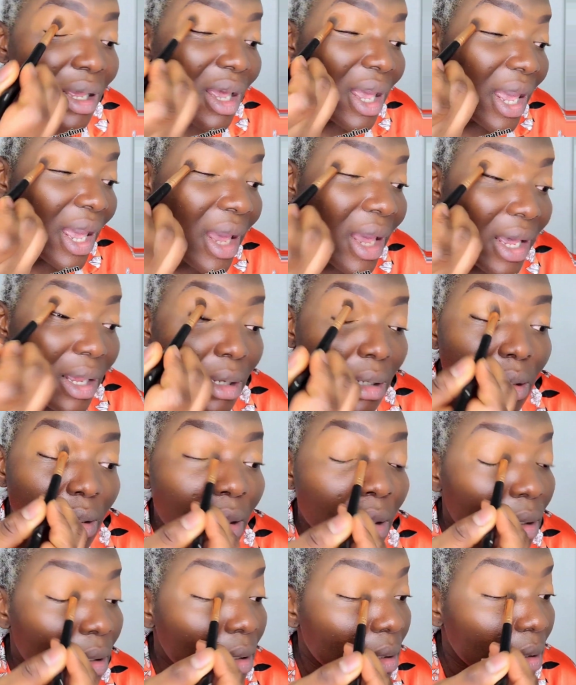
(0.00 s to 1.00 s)
and
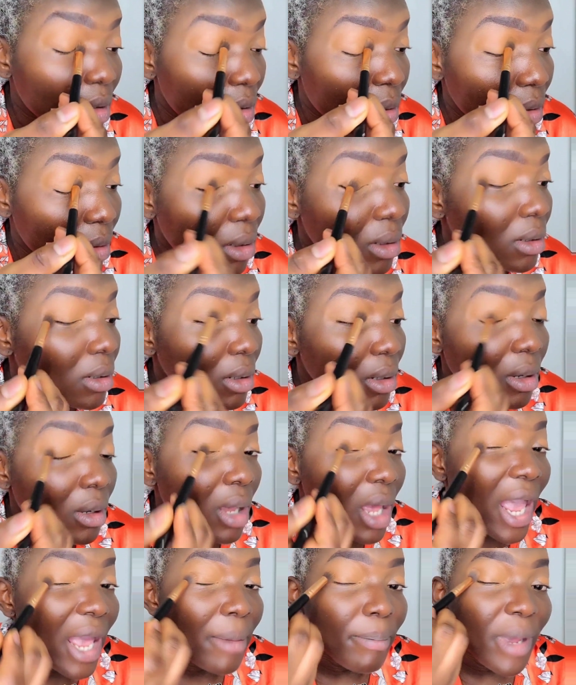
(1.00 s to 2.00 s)

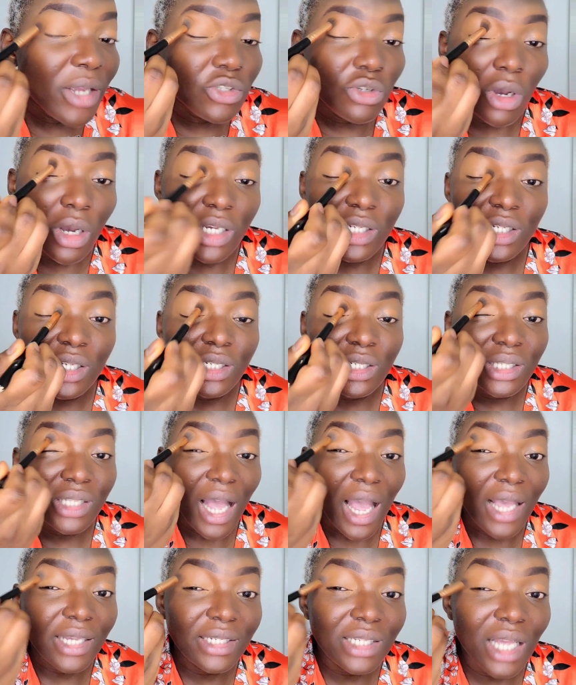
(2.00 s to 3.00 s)
make sure it is
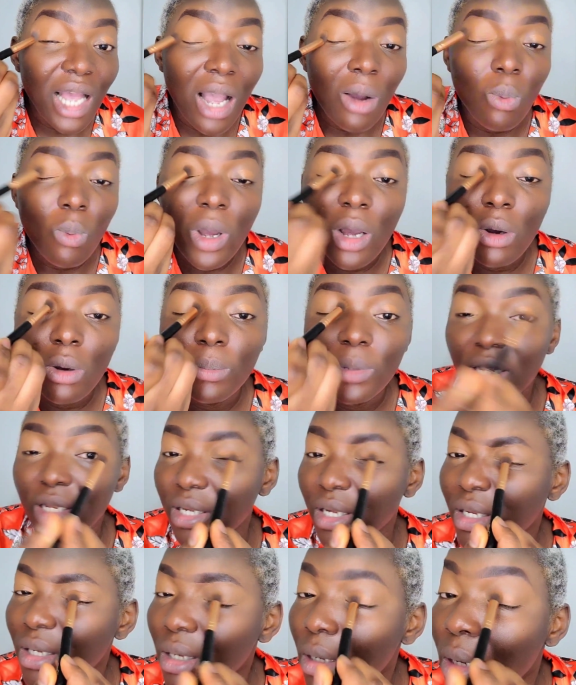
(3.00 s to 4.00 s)
nice and well
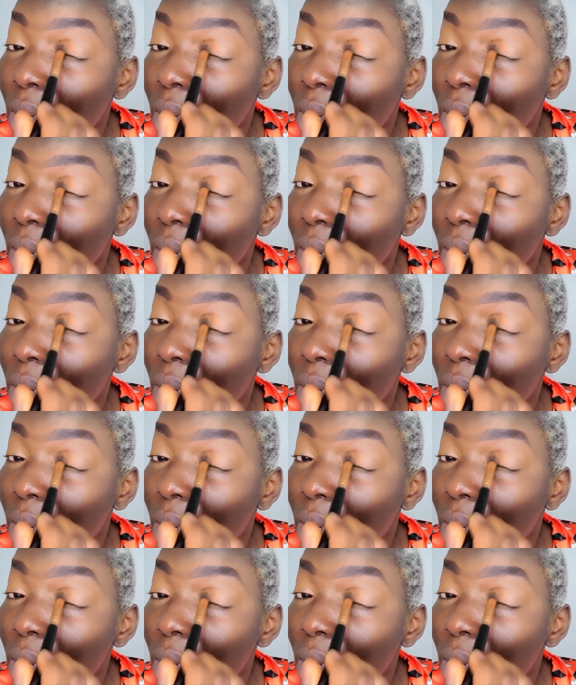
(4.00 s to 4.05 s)
blended.